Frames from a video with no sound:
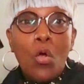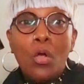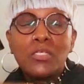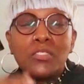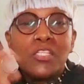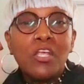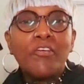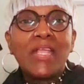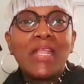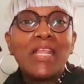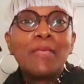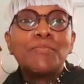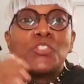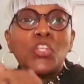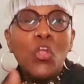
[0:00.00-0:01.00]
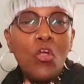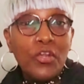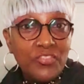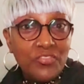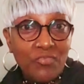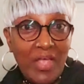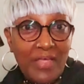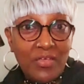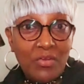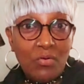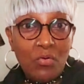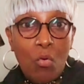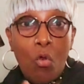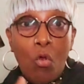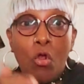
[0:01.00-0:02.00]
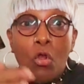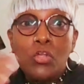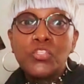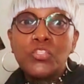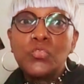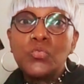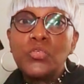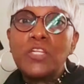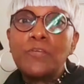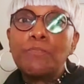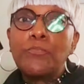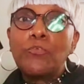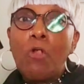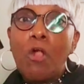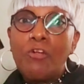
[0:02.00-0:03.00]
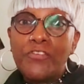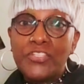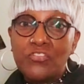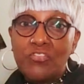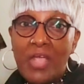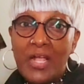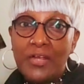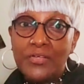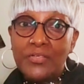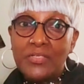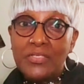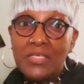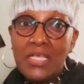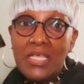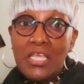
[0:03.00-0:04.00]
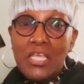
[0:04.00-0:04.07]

clip charts rather, or student progress trackers.